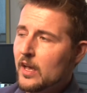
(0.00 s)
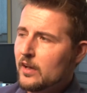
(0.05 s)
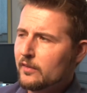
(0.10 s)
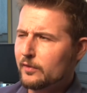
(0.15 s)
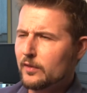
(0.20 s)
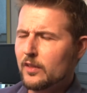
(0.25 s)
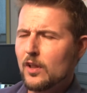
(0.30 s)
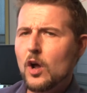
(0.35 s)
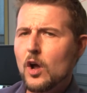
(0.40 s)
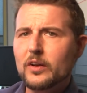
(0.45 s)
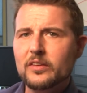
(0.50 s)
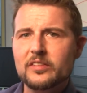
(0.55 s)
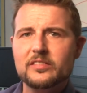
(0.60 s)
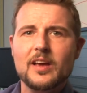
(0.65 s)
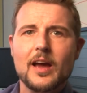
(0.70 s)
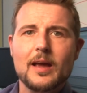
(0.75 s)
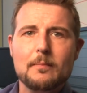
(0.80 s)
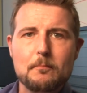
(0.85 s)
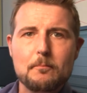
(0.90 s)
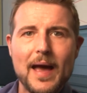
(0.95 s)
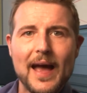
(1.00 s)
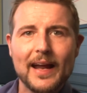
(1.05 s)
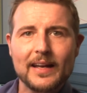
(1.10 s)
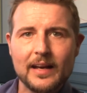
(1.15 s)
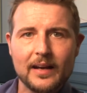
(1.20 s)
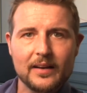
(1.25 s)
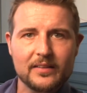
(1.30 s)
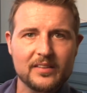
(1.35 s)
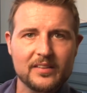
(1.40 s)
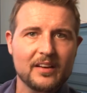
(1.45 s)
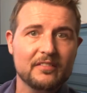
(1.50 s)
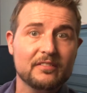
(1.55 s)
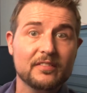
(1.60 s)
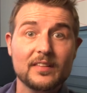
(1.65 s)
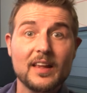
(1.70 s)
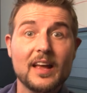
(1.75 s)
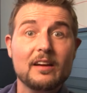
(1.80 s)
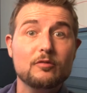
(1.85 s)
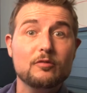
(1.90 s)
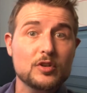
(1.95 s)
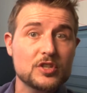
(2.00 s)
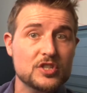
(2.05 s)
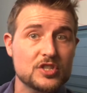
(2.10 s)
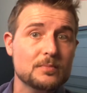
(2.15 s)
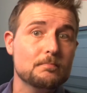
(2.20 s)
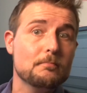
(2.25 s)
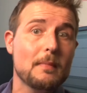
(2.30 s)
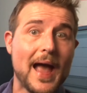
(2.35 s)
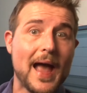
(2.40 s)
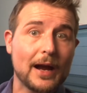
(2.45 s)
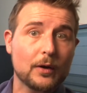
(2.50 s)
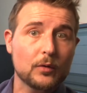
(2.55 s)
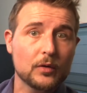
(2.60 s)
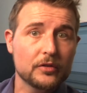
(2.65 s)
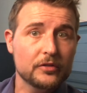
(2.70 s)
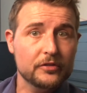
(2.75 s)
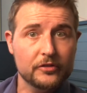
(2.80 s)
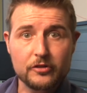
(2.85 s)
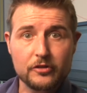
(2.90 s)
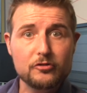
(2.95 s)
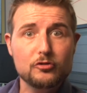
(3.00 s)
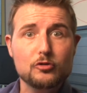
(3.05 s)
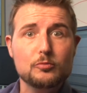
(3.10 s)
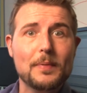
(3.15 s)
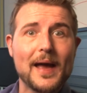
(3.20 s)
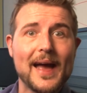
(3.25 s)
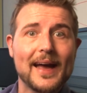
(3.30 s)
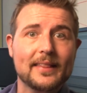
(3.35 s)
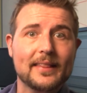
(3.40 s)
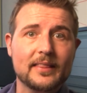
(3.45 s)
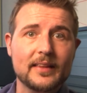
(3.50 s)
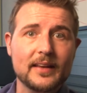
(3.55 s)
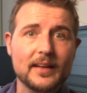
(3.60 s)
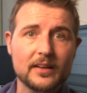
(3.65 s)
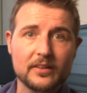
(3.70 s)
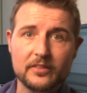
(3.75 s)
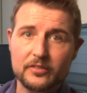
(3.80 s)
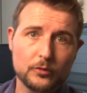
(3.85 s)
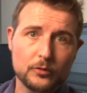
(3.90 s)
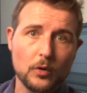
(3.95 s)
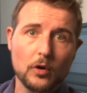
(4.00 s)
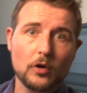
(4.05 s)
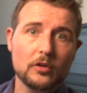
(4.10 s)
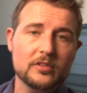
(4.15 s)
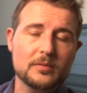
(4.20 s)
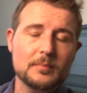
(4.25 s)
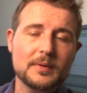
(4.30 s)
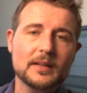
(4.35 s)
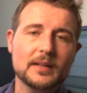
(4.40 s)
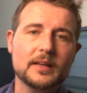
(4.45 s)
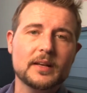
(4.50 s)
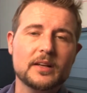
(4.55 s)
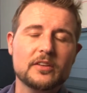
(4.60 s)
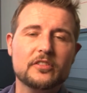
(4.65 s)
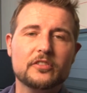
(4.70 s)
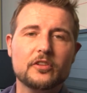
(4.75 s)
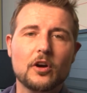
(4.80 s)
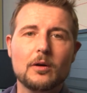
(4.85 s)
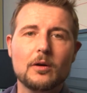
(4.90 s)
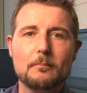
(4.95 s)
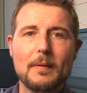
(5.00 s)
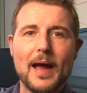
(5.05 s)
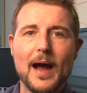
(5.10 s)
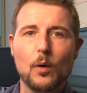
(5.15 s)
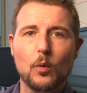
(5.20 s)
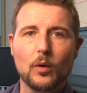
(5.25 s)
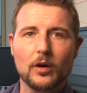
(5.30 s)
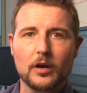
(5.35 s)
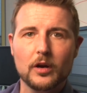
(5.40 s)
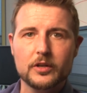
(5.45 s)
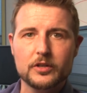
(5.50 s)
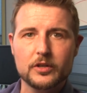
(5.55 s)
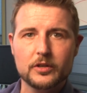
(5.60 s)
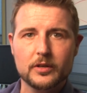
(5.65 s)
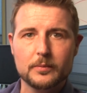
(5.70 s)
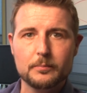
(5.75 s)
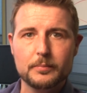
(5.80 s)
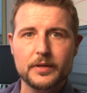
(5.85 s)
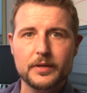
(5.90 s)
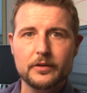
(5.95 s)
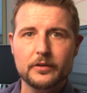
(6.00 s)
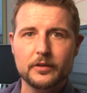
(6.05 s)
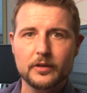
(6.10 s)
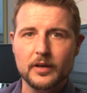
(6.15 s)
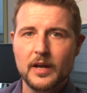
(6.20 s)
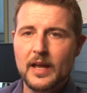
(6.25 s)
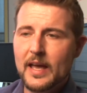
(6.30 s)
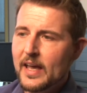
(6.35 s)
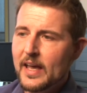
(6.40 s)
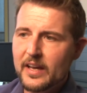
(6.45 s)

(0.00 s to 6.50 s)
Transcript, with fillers: For the longest time, bad guys have leveraged macros to do bad things, to ultimately install malware on your computer.